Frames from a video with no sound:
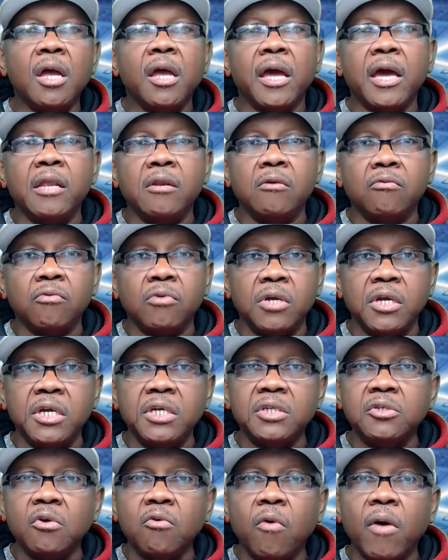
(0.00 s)
And the
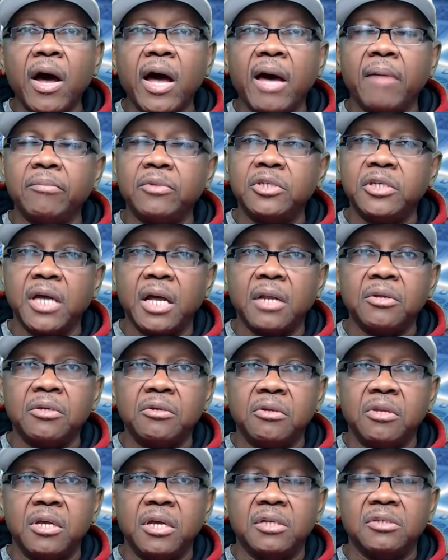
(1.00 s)
reason why I'm telling
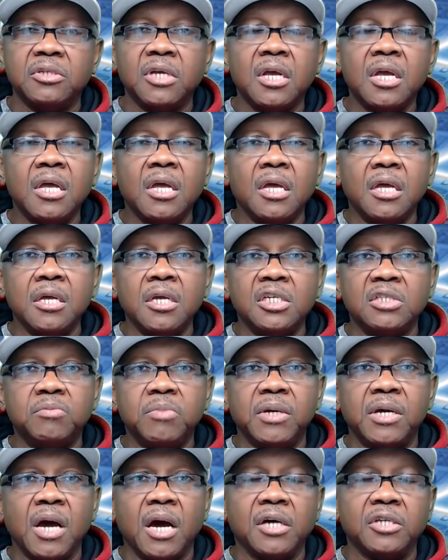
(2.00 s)
you this is
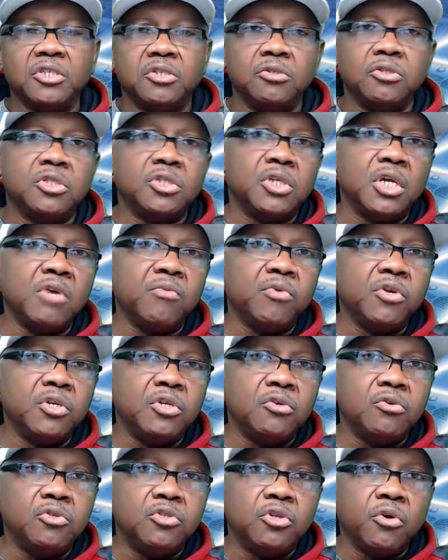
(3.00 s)
because you see, when
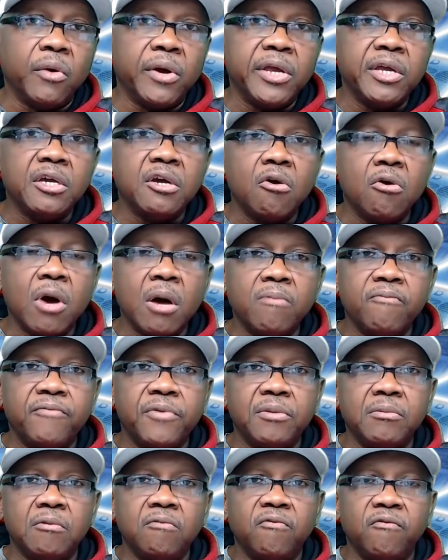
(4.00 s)
you join Co op
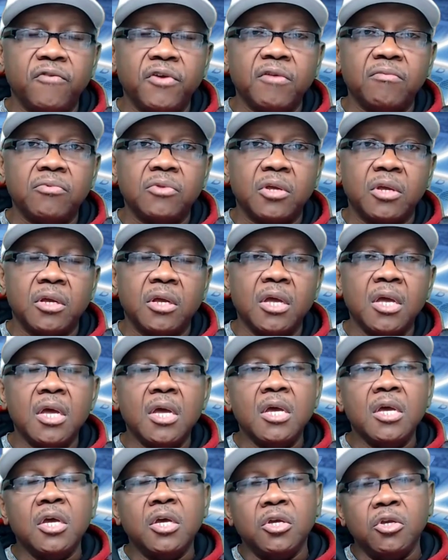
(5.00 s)
50/50,
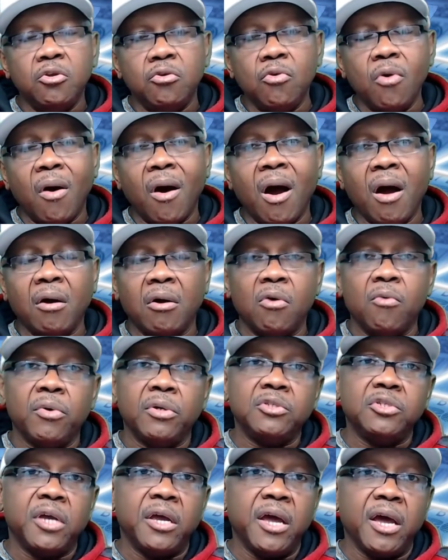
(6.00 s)
you are
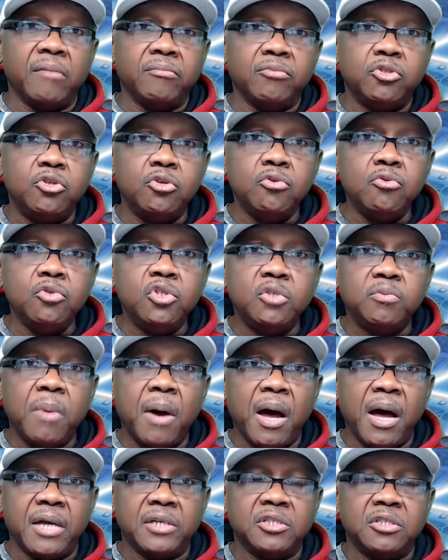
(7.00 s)
going to have two
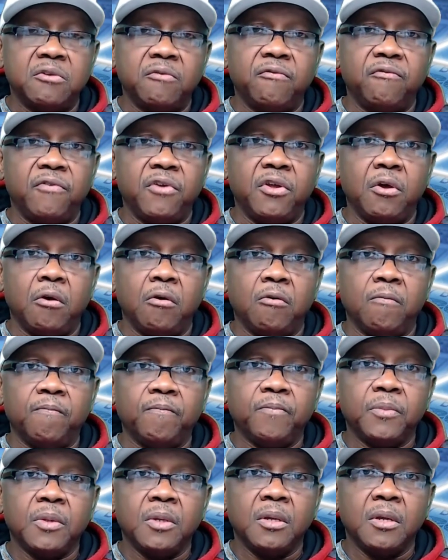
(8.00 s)
spots to fill.
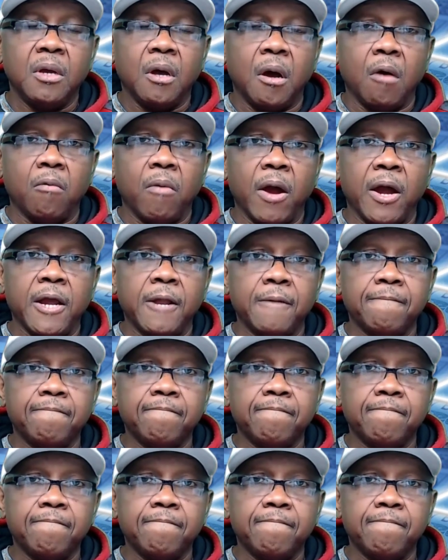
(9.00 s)
All right?